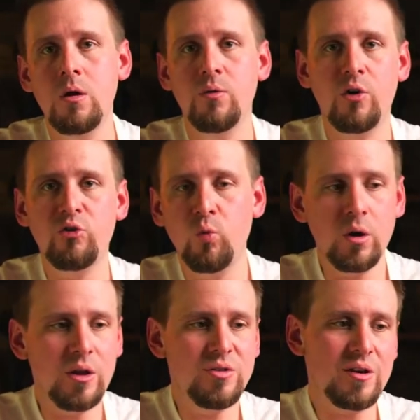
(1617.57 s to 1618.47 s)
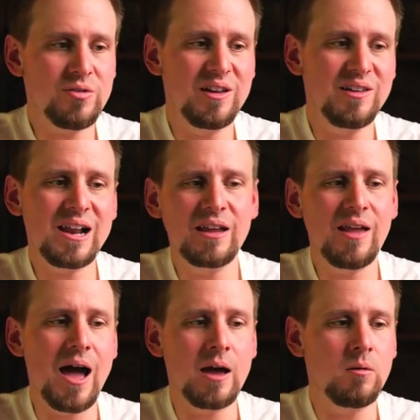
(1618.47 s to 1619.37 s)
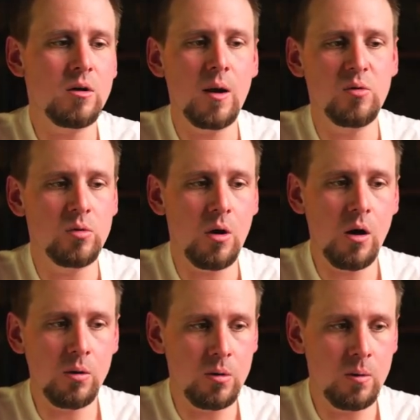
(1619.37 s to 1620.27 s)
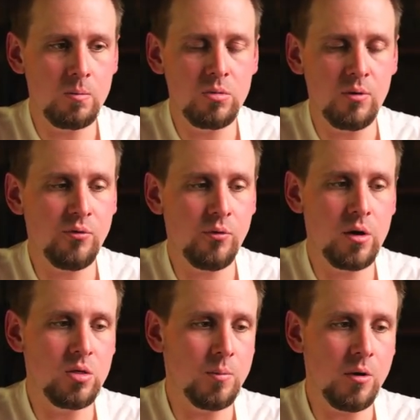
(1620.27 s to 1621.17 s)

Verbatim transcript: Version 1 is $16.99. It comes with all the, the free, the